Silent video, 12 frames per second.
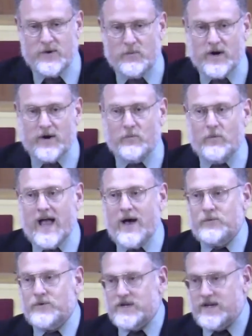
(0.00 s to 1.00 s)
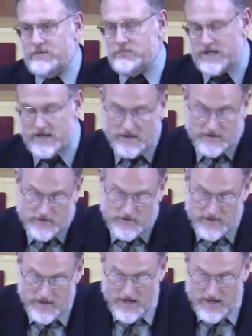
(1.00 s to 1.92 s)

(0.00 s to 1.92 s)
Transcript: You went around it because